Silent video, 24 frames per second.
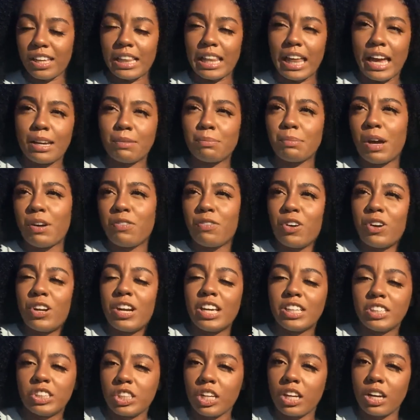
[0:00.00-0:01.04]
Like, my phone
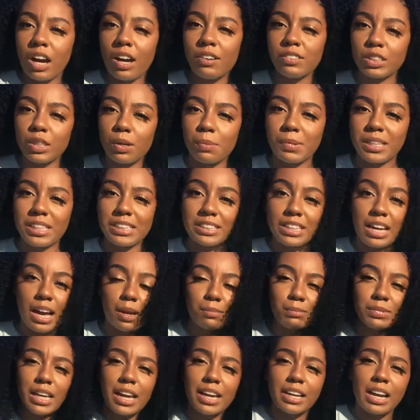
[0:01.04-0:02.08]
has shut off so many
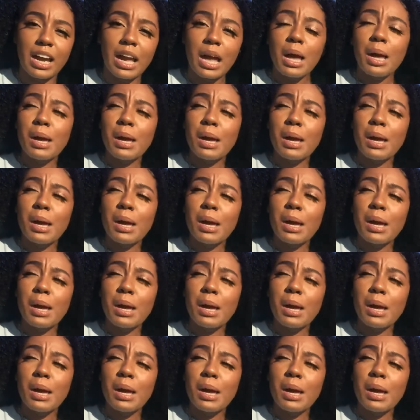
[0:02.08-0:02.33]
times, like,